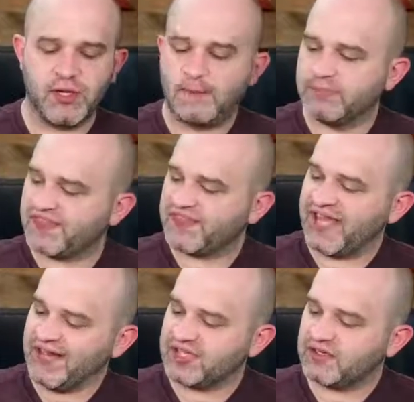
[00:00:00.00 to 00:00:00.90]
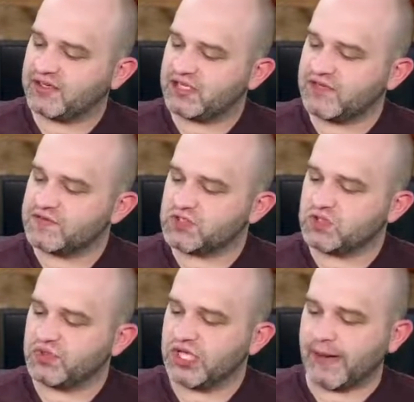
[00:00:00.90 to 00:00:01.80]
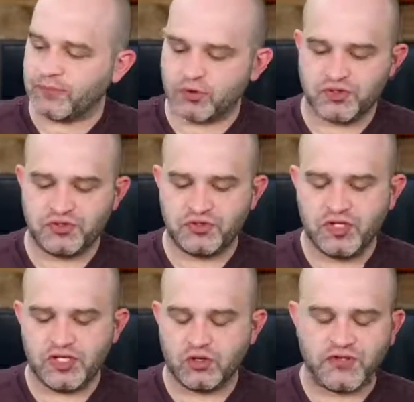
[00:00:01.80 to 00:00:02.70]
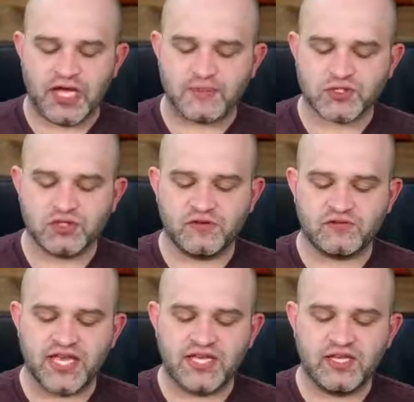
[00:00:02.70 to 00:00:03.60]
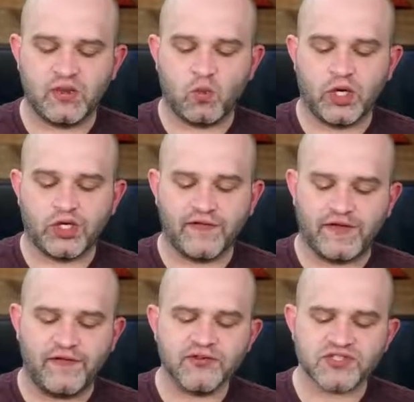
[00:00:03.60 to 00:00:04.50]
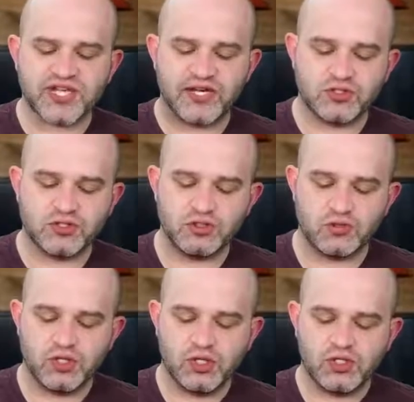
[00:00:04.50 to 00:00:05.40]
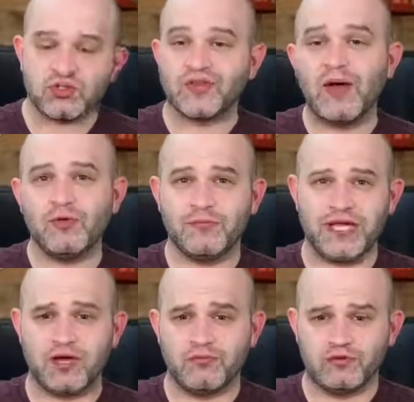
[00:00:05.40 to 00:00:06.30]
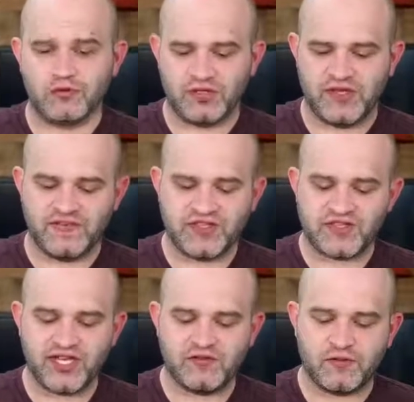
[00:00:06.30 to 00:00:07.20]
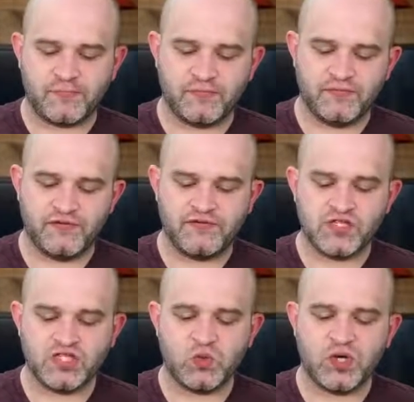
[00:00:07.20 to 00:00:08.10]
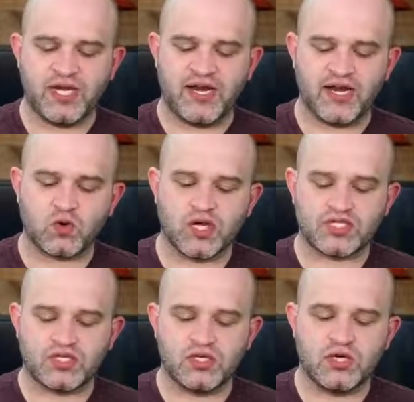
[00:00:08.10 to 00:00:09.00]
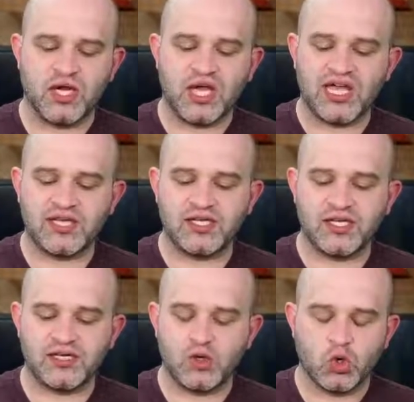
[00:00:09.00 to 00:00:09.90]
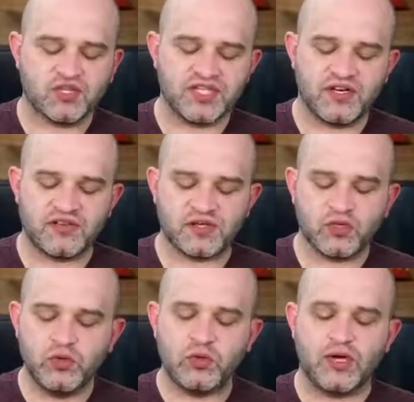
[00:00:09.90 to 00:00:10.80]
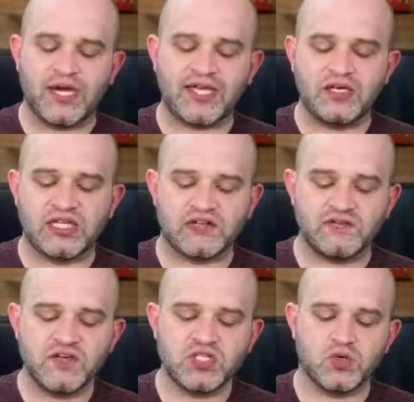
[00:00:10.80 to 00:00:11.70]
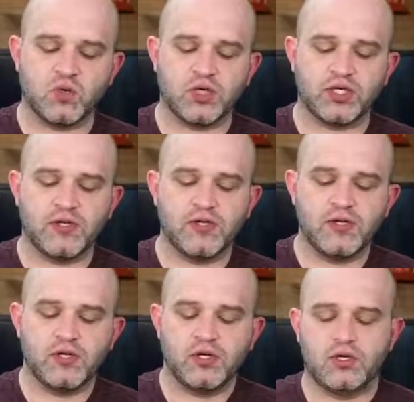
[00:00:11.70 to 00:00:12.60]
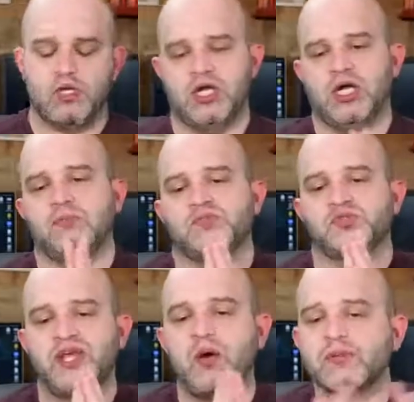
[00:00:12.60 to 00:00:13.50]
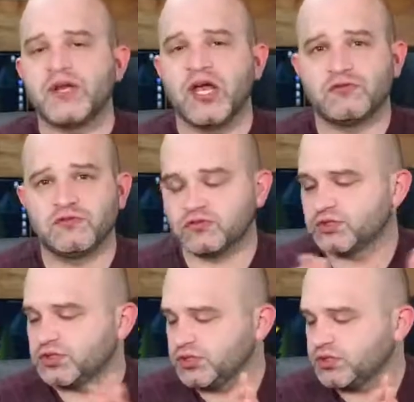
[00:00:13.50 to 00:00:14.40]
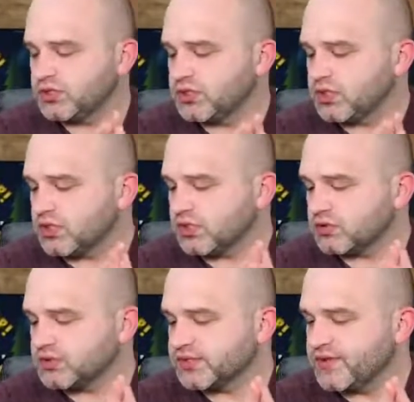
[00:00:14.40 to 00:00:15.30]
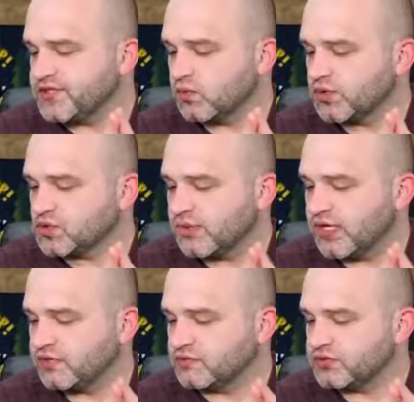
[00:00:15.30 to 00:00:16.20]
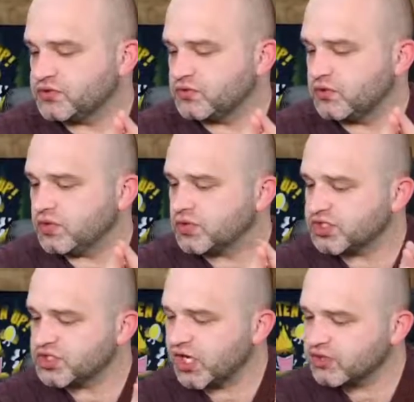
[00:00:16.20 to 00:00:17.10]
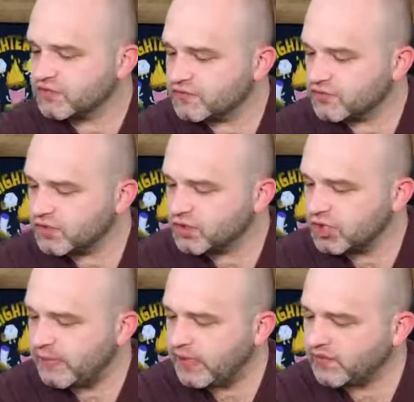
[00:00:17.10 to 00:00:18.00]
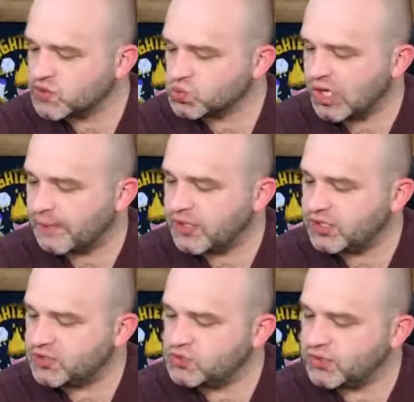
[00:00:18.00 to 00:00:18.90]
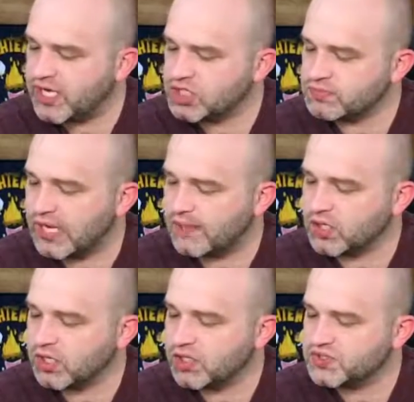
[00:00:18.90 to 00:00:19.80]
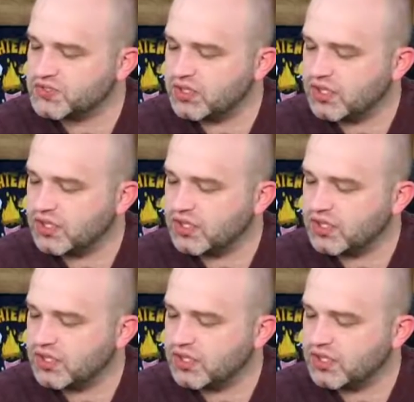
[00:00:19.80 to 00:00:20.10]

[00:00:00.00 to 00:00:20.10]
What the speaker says: But that gives you the opportunity or the option of taking the one on the other side too. So that would be helpful. If instead of the fishing one and I crossed here, I could get, or instead of the canoeing one, I could get the fishing one. So that would have been helpful. Some of these other ones would be helpful too. Cartographer, immediately swap any 2 edge map cards.